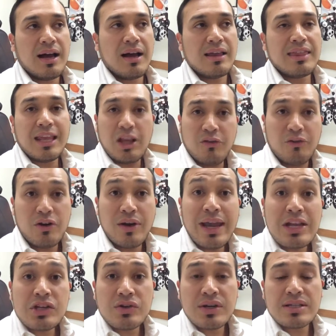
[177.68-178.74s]
thank you for your
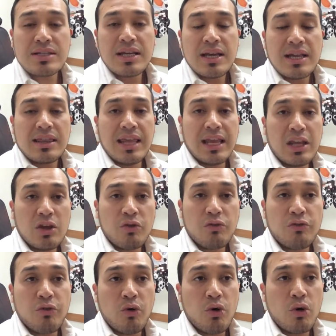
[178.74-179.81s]
interest. Thank you
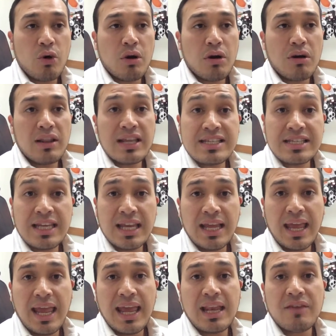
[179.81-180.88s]
for
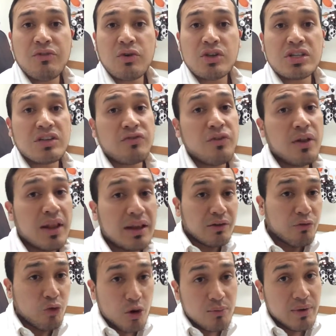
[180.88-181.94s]
listening, and if you could just fill
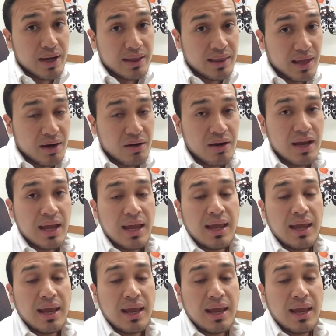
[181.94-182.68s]
form right there,